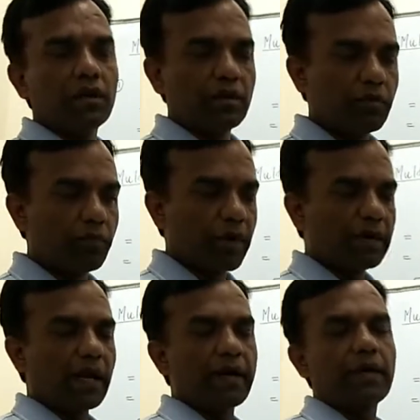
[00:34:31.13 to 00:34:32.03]

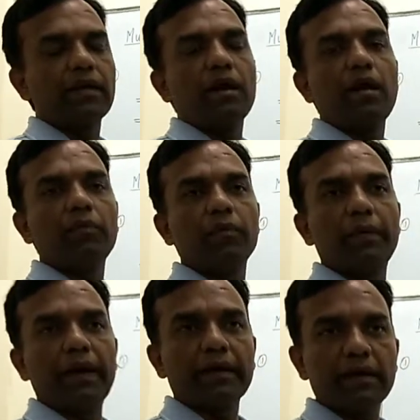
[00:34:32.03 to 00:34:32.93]
different category of the
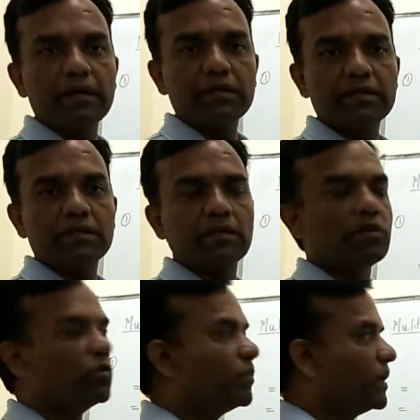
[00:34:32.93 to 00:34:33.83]
brackets,
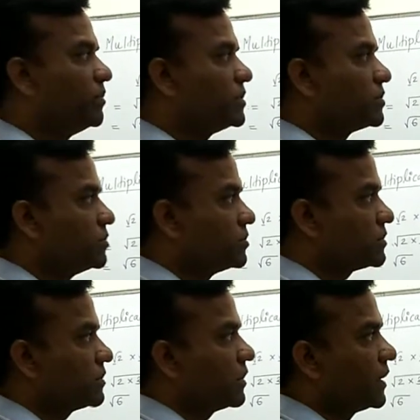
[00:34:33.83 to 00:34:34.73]
you maybe
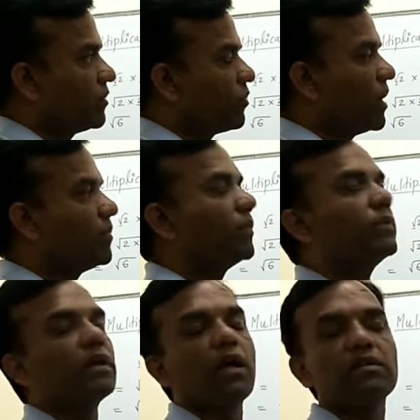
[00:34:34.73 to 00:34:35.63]
choose in the form of
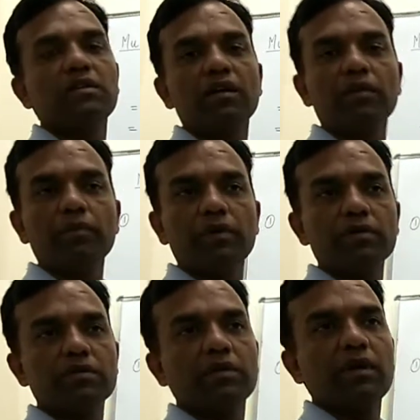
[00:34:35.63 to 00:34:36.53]
the rational
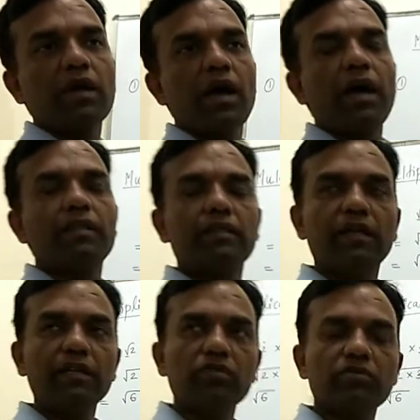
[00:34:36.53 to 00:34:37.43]
numbers, and
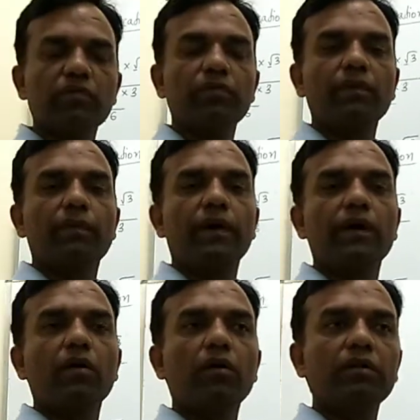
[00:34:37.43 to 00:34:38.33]
then you
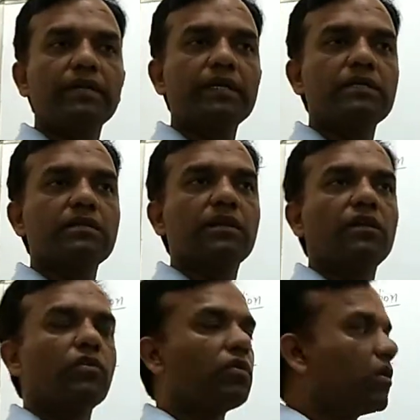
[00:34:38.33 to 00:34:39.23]
simplify all this,
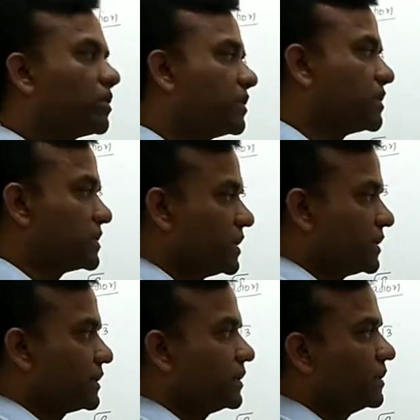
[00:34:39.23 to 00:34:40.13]
you got the
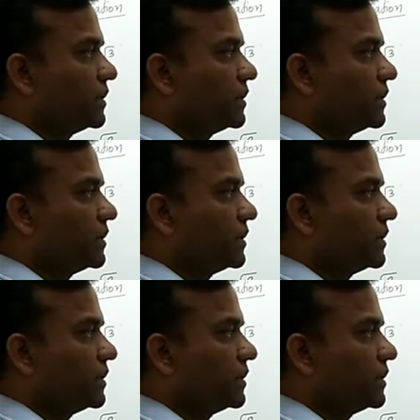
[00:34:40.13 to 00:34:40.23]
result